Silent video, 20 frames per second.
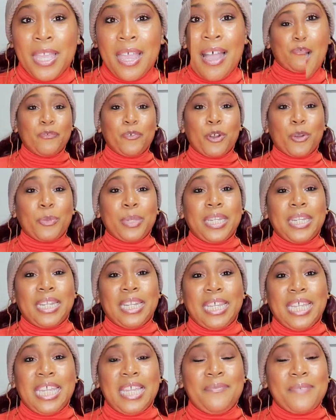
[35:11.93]
Before we
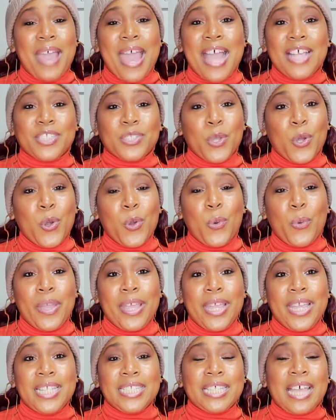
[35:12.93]
leave, as
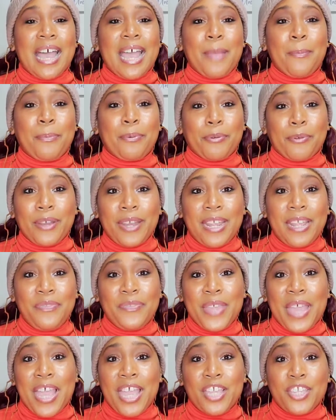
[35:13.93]
always, I pray
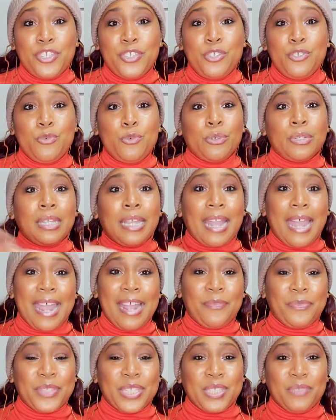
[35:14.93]
that you will
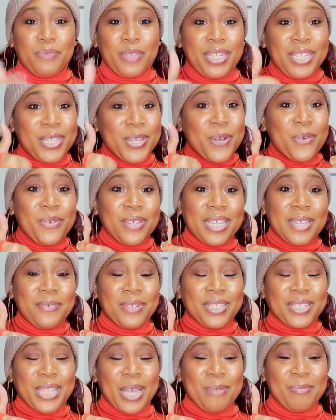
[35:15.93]
like this video,
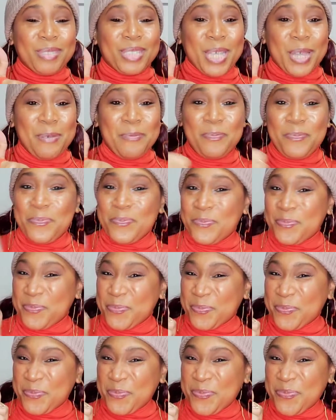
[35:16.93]
give it a thumbs up,
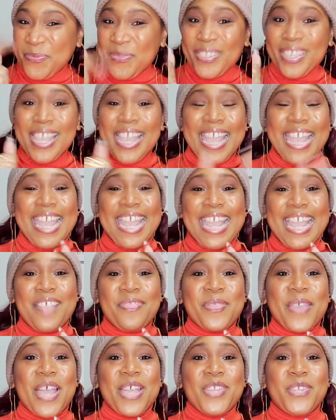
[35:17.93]

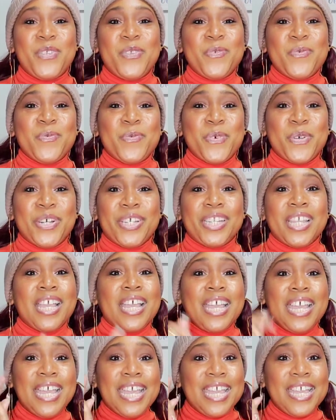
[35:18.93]
and that you would
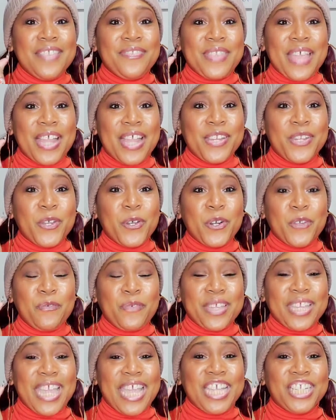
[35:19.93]
hit that
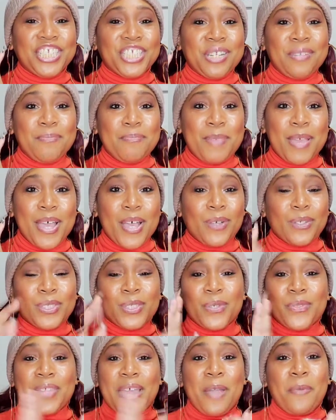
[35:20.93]
notification bell
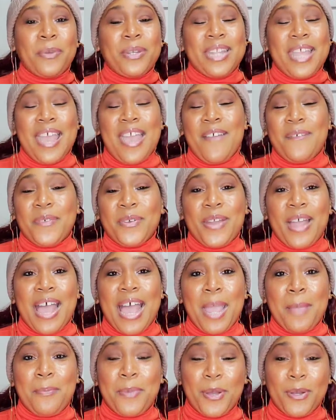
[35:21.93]
so that whenever
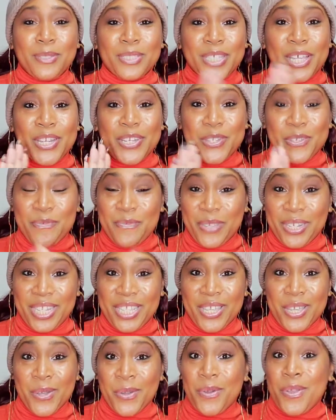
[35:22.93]
I post a new
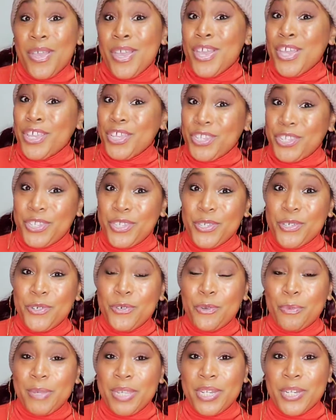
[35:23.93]
video,
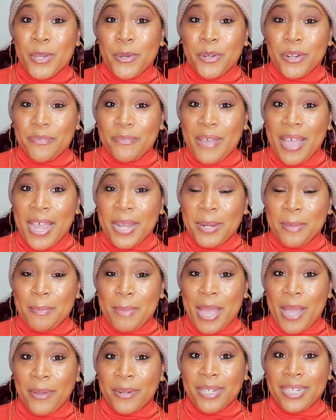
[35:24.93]
you will be notified
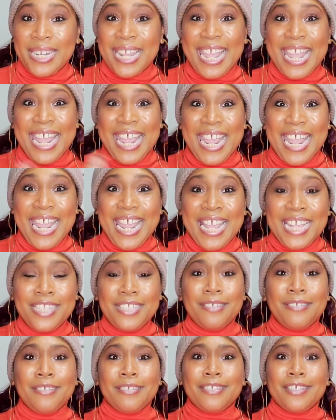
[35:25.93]
about it.
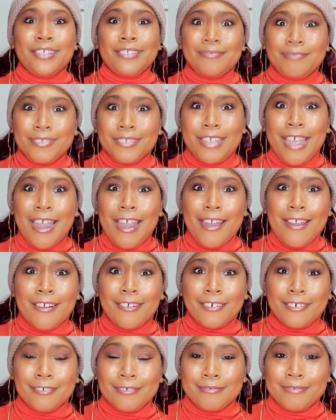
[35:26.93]
And
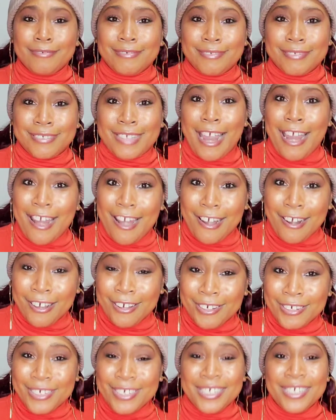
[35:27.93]
girl,
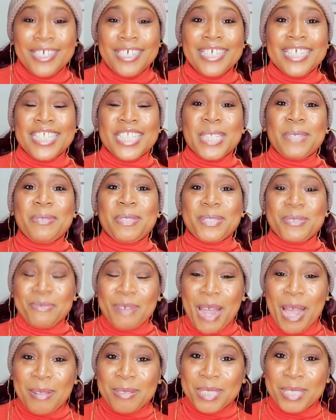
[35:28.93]

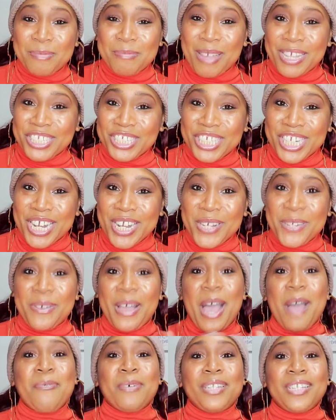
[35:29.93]
subscribe to my
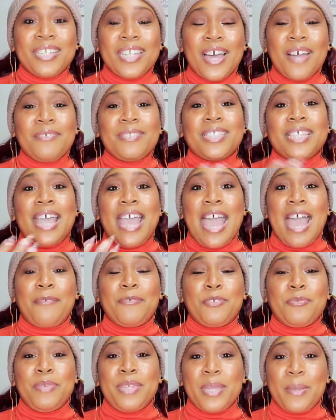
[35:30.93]
channel. I would love to
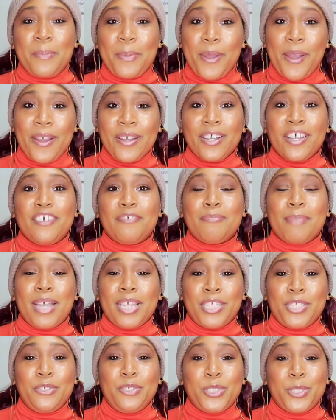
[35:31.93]
have you be a part of
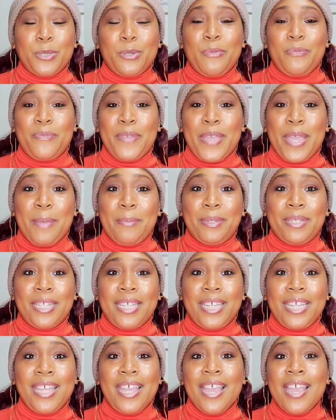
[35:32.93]
my YouTube
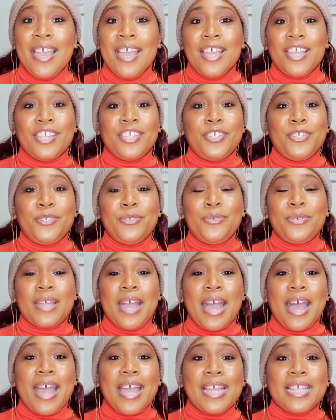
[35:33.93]
family. You
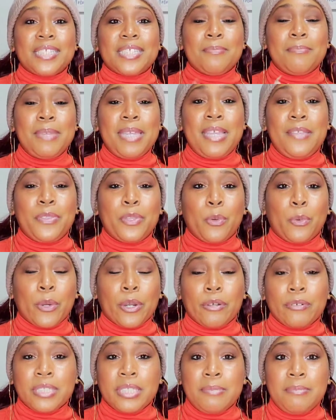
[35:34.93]
guys mean the
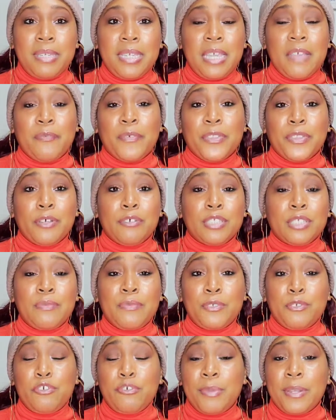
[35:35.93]
world to me. And for those
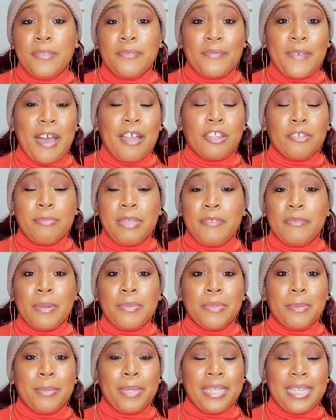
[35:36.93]
of you who've been following me
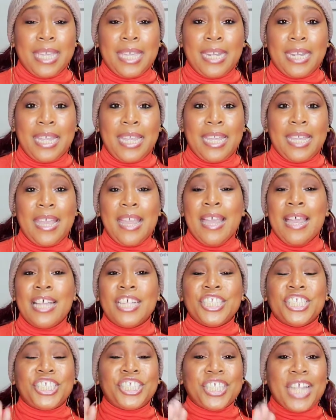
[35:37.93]
from the beginning,
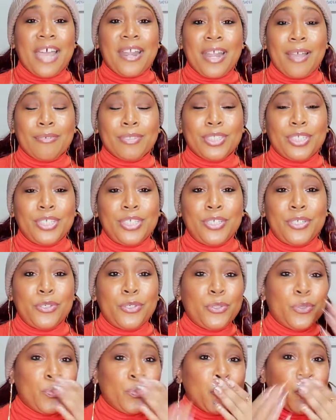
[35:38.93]
shout out to
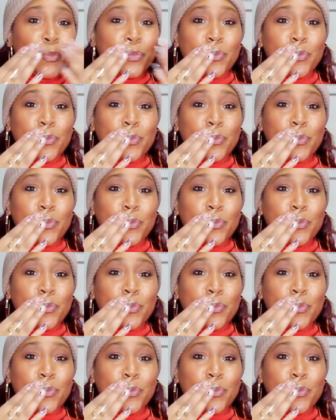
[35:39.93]
you.